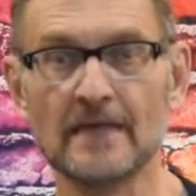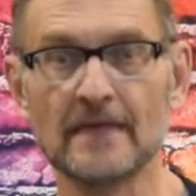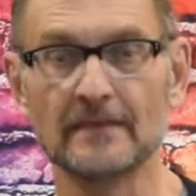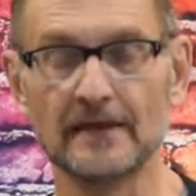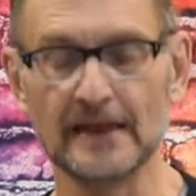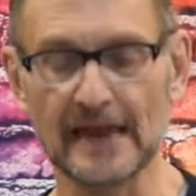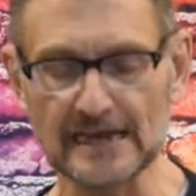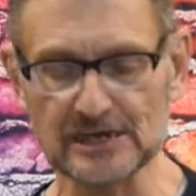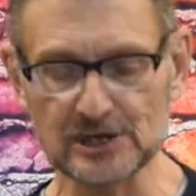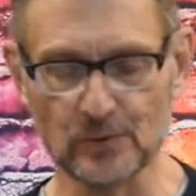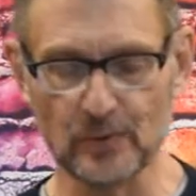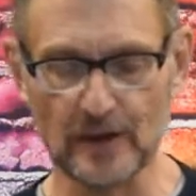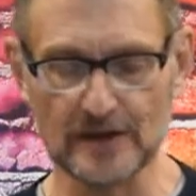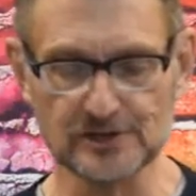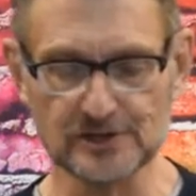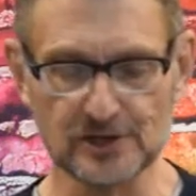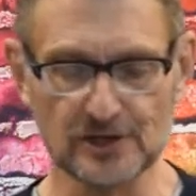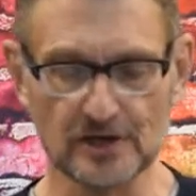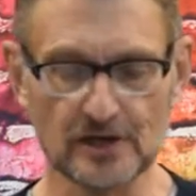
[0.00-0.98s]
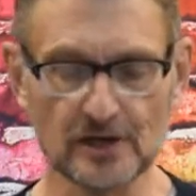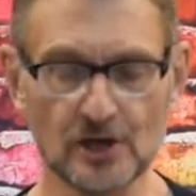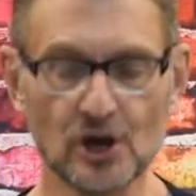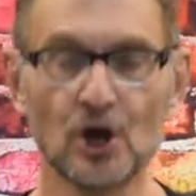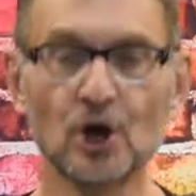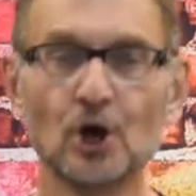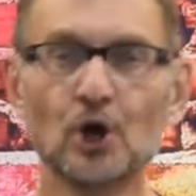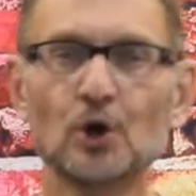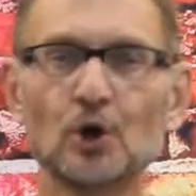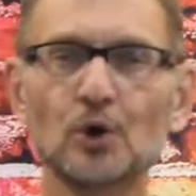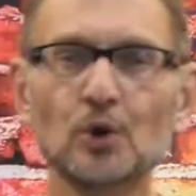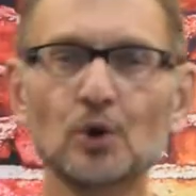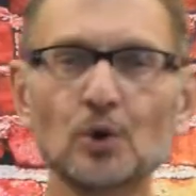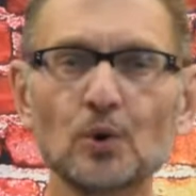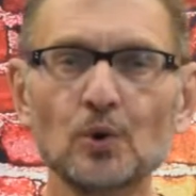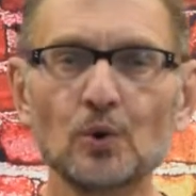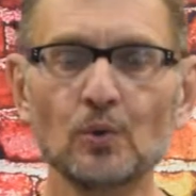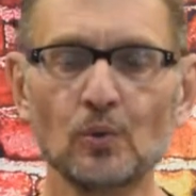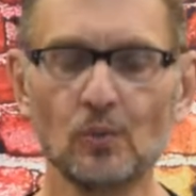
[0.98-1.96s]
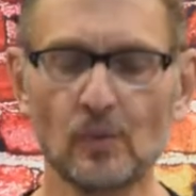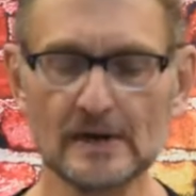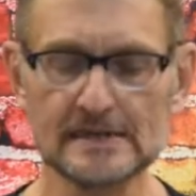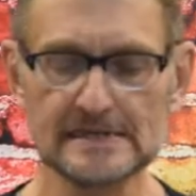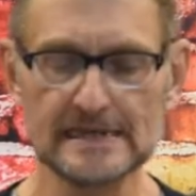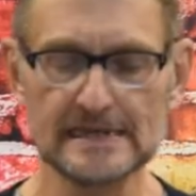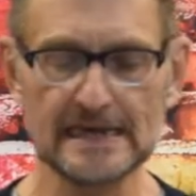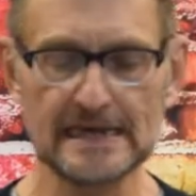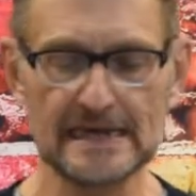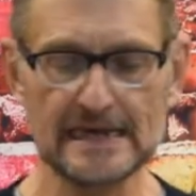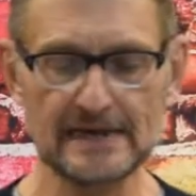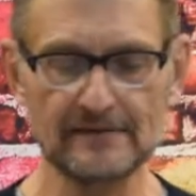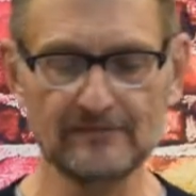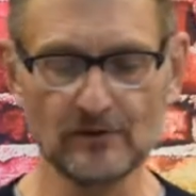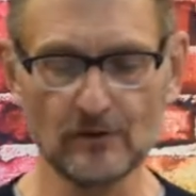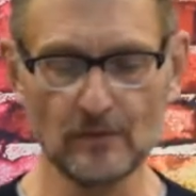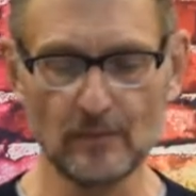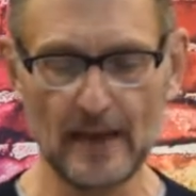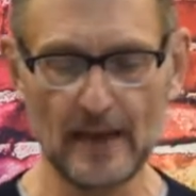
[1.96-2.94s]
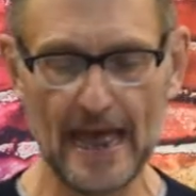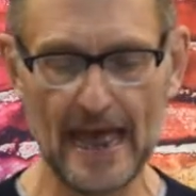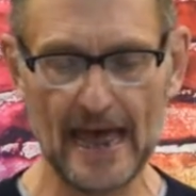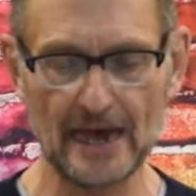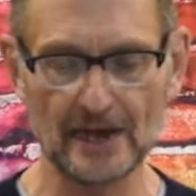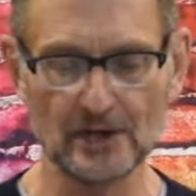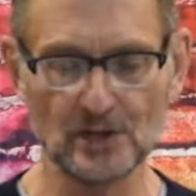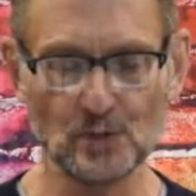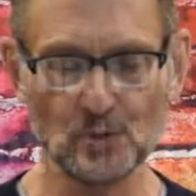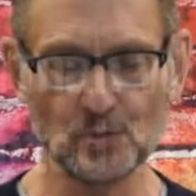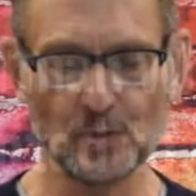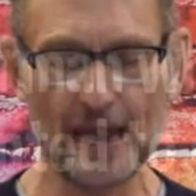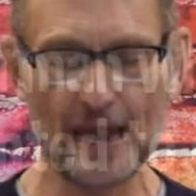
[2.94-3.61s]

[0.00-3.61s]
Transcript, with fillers: The next question, who was the evil man who